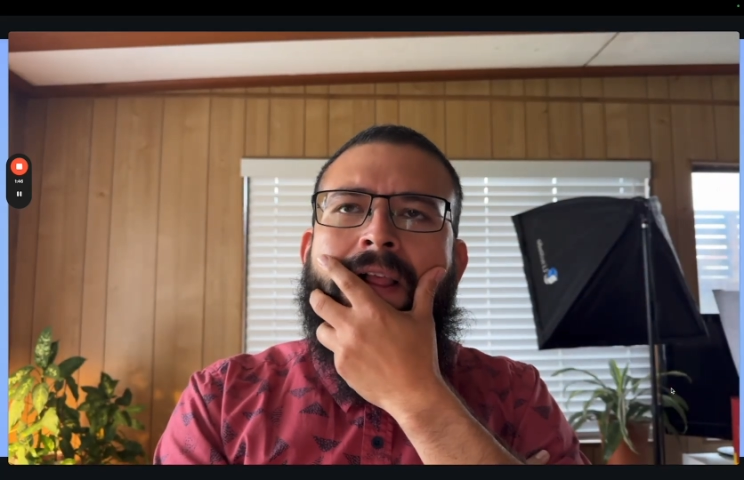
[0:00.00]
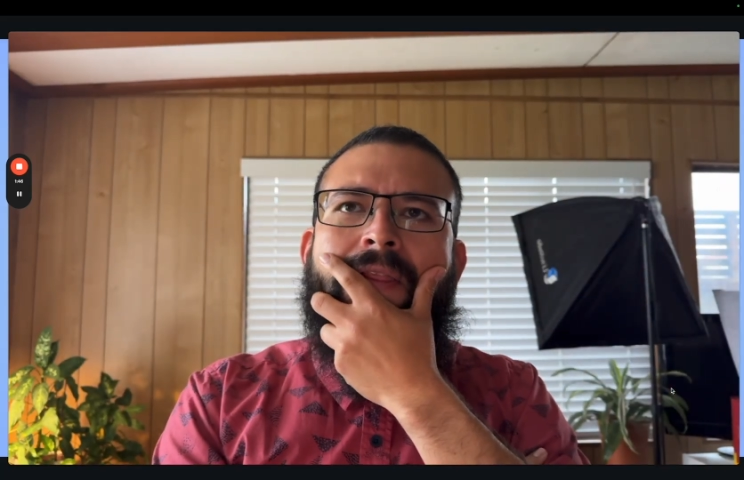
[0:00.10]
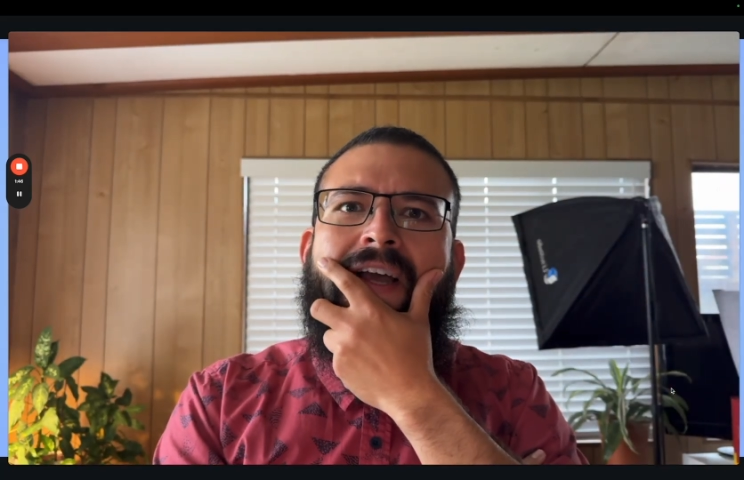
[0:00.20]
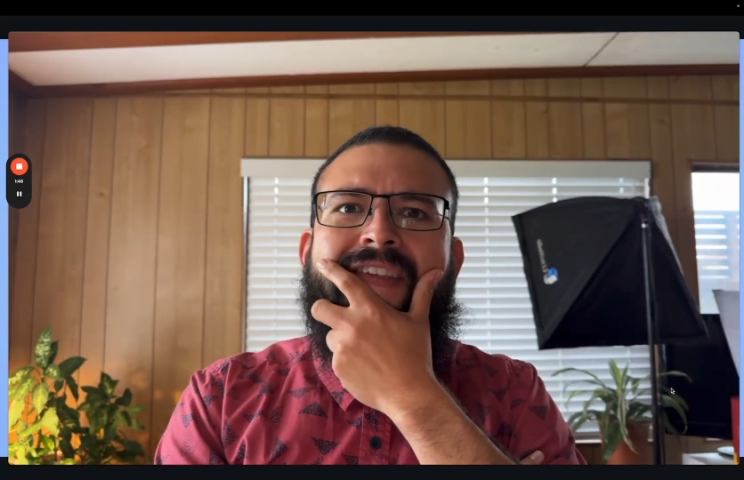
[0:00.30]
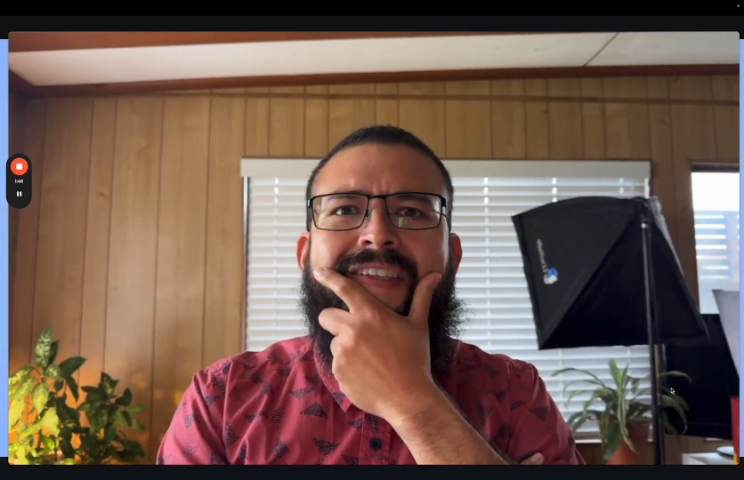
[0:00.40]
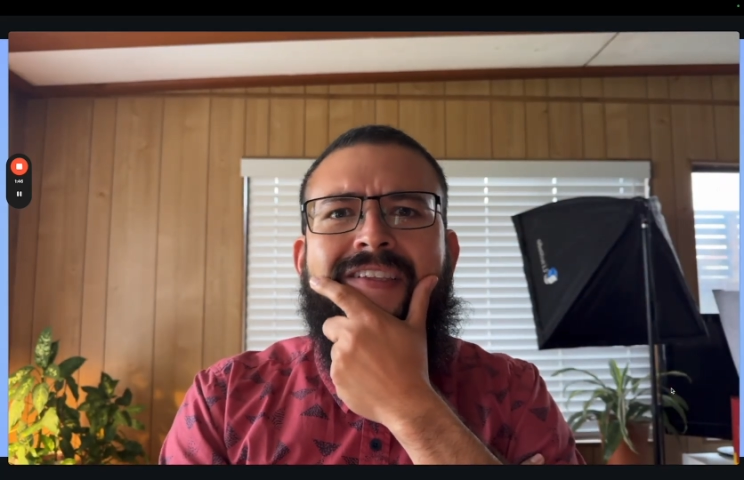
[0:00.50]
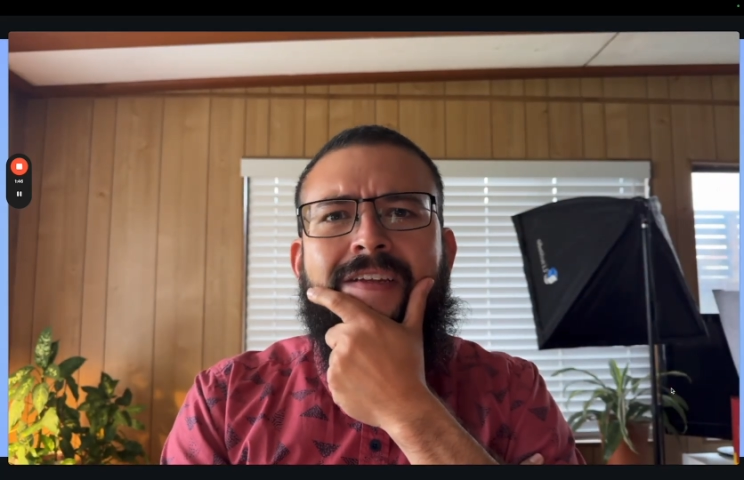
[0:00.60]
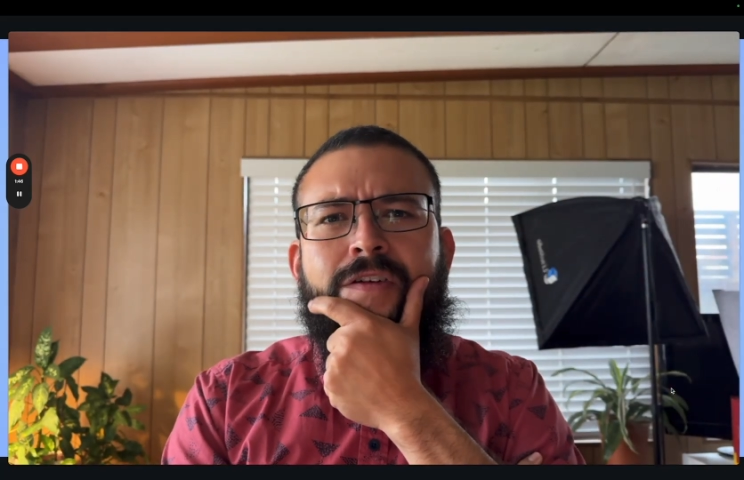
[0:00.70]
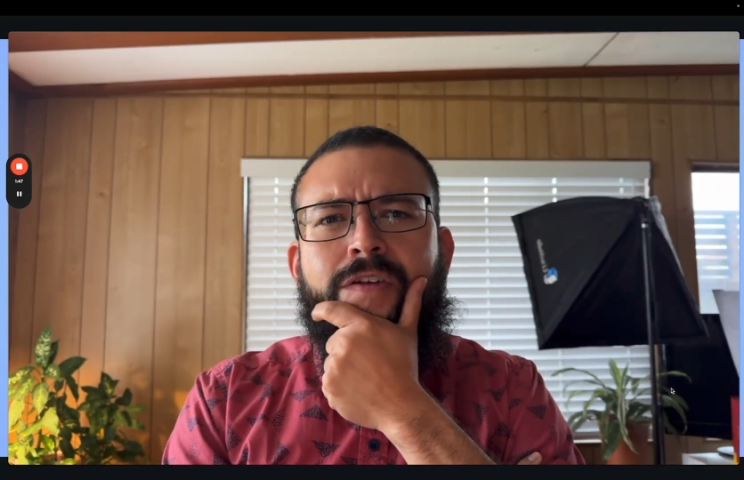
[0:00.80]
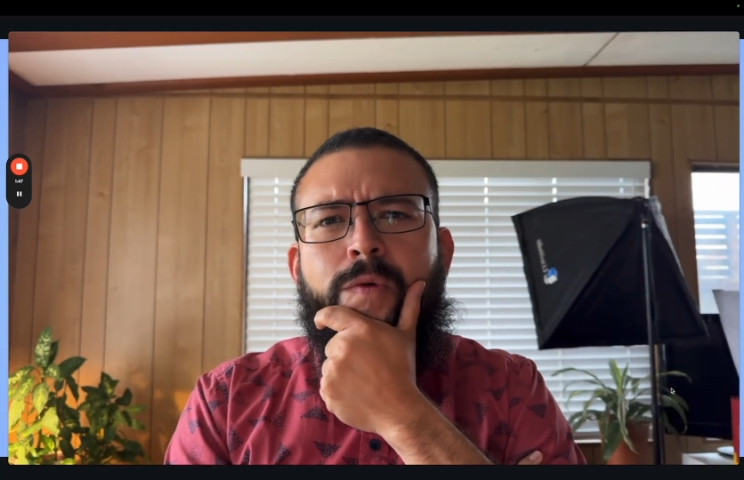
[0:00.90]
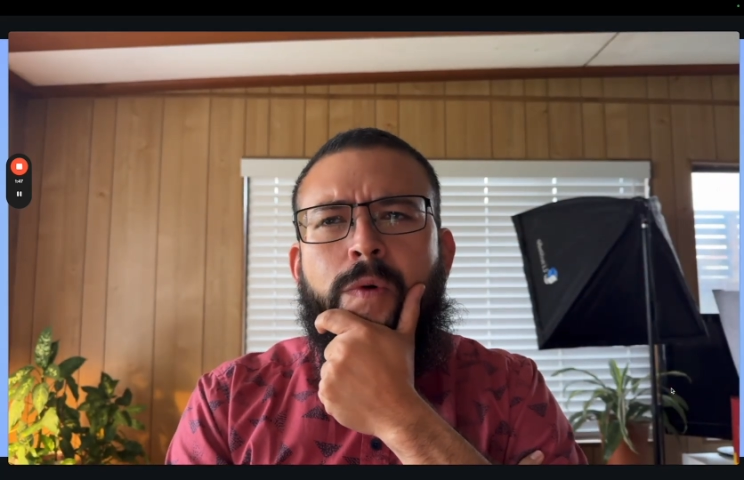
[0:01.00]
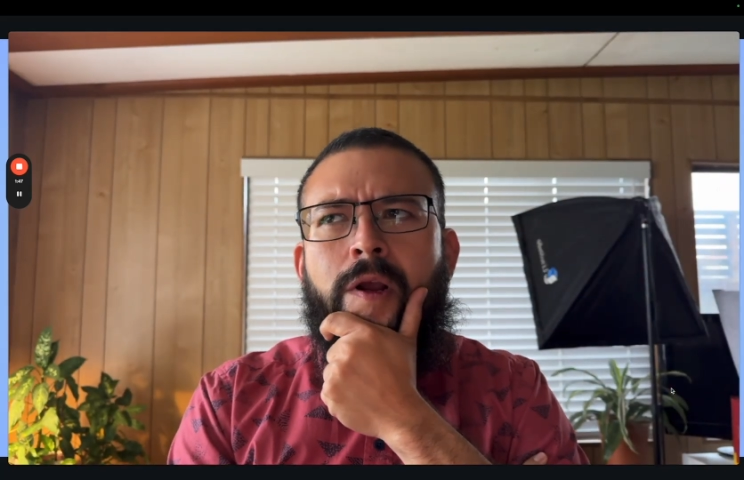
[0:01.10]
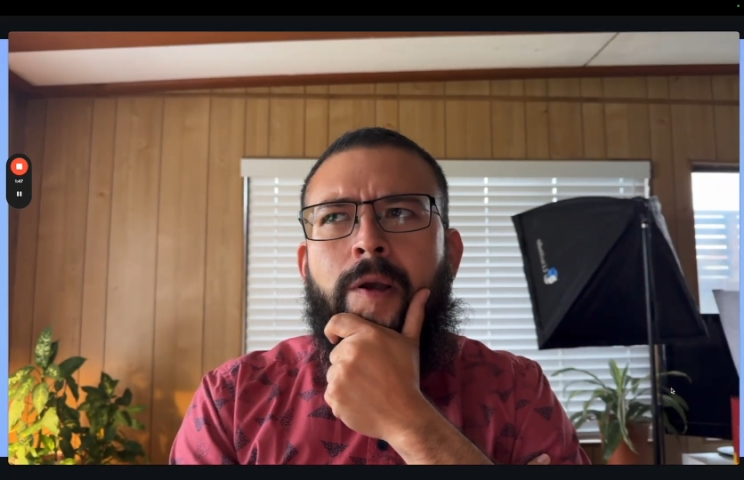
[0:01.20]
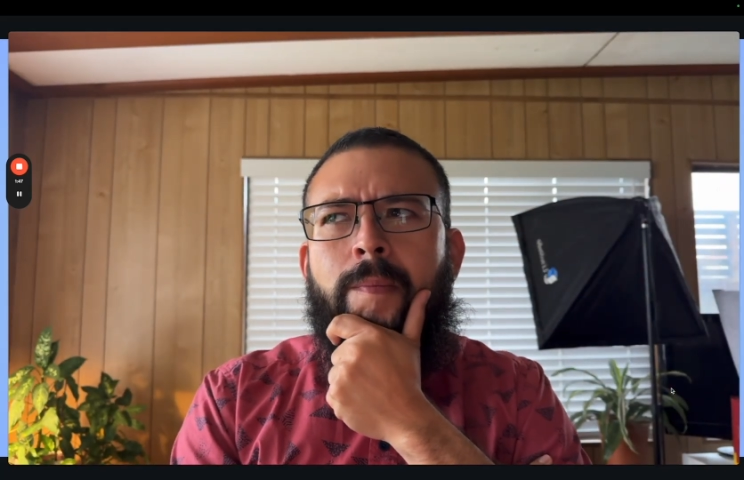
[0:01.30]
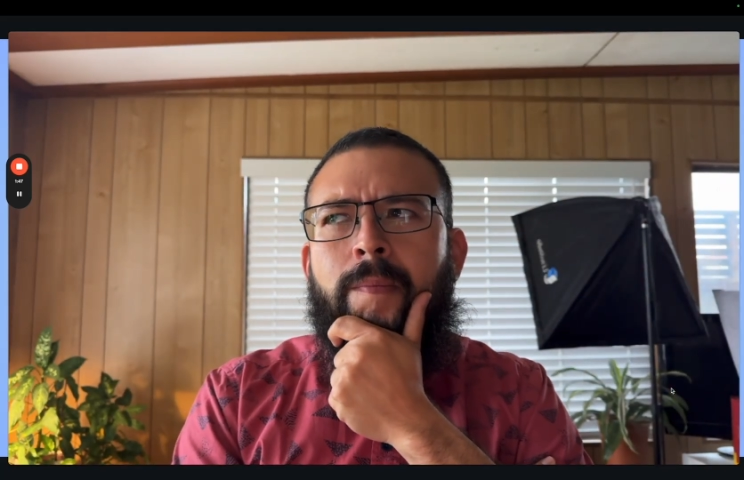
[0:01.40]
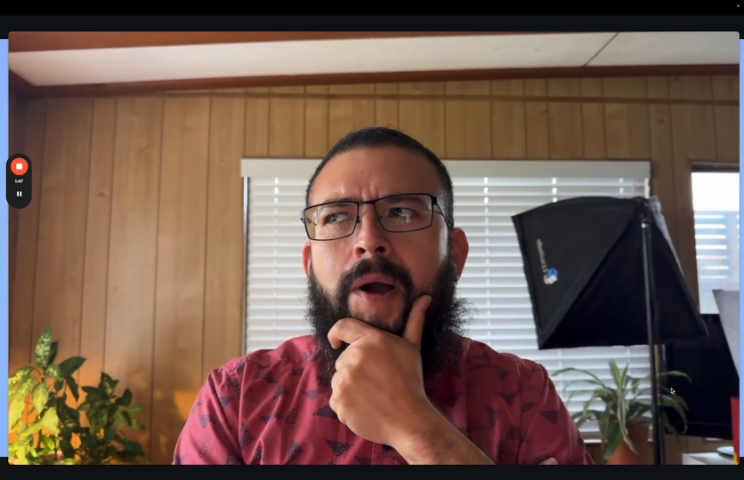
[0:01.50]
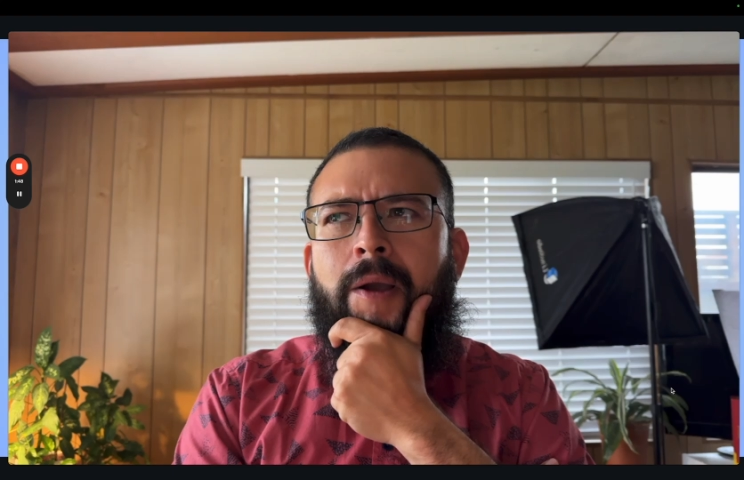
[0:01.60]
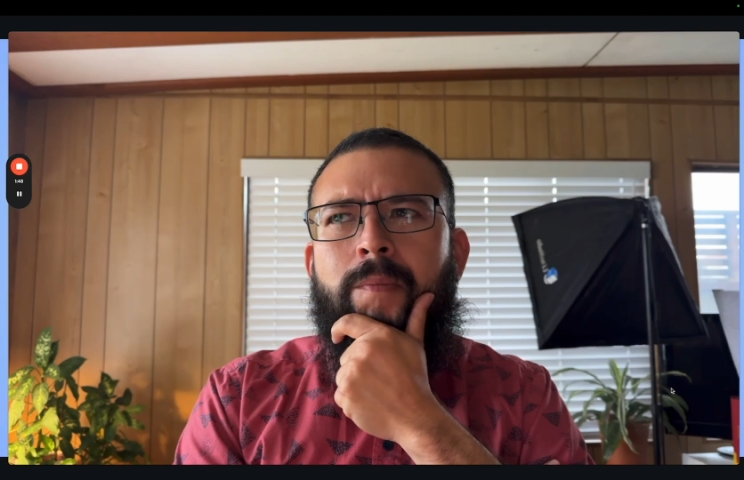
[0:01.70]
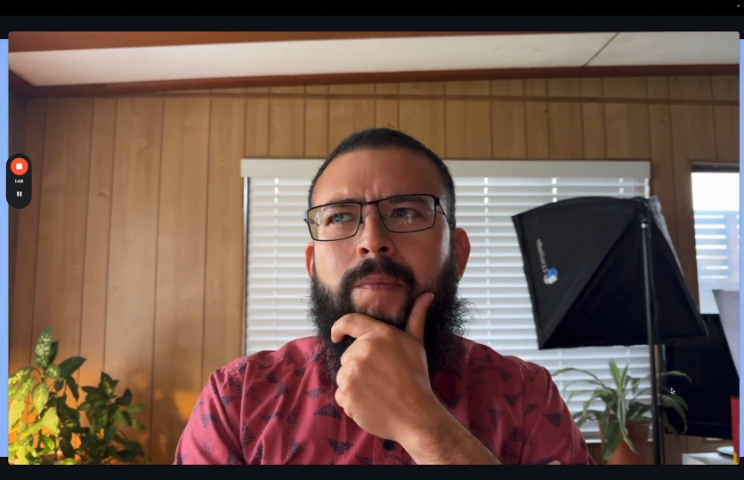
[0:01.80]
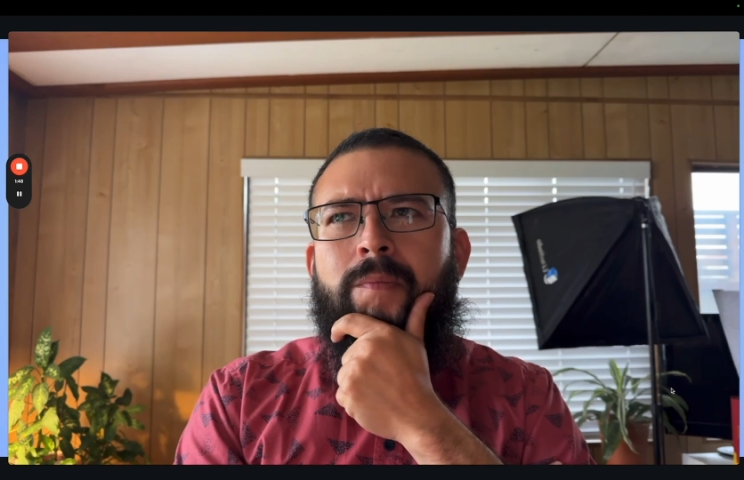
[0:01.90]
that's essentially where i'm
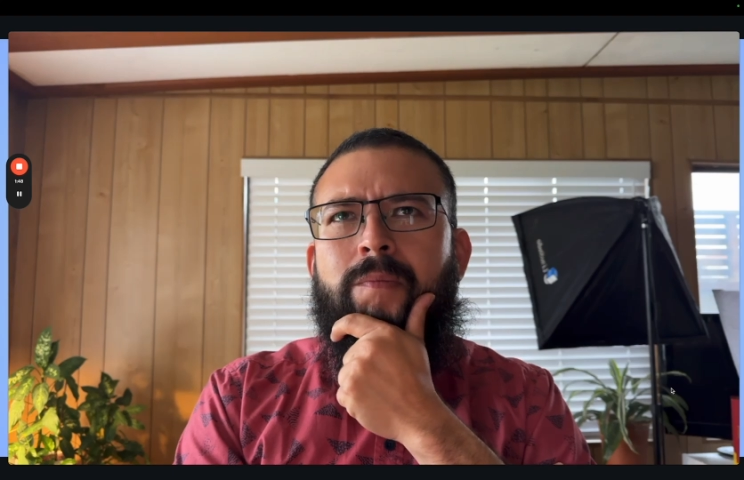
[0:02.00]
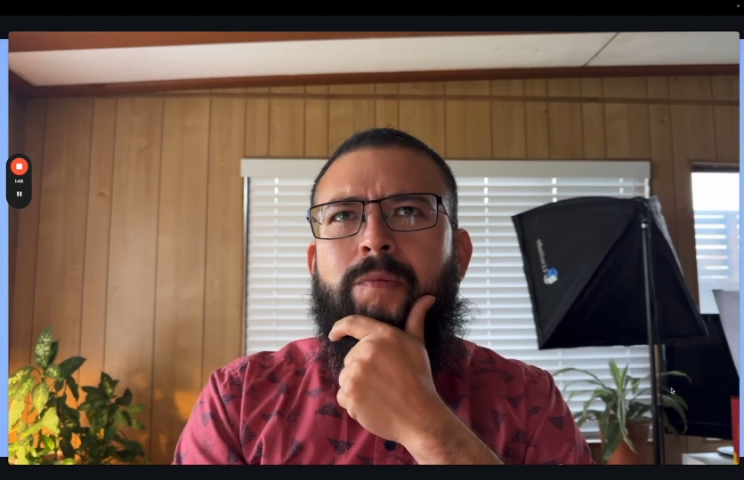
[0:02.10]
i'm